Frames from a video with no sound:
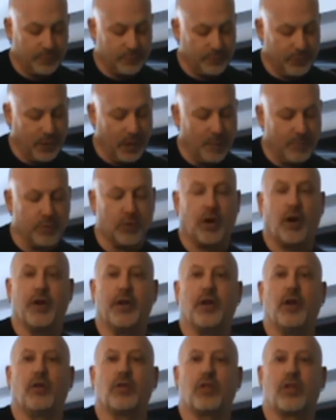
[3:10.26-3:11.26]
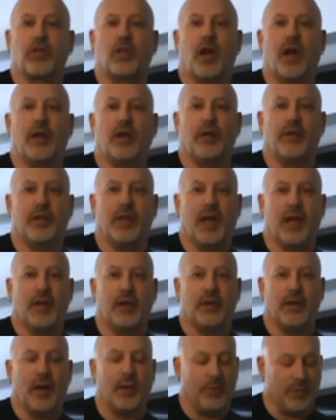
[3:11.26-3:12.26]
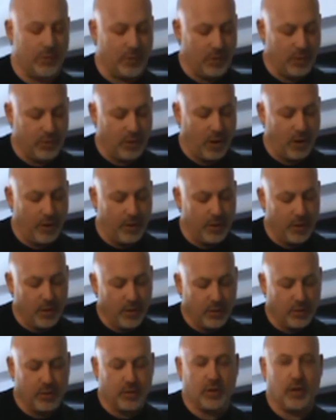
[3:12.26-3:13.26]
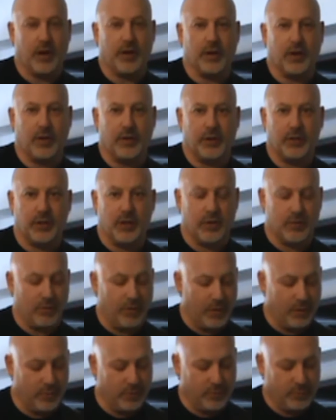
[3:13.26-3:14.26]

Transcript: yeah, I'm sorry, you don't slide on the A on that one. Sorry, you're sliding on the D string.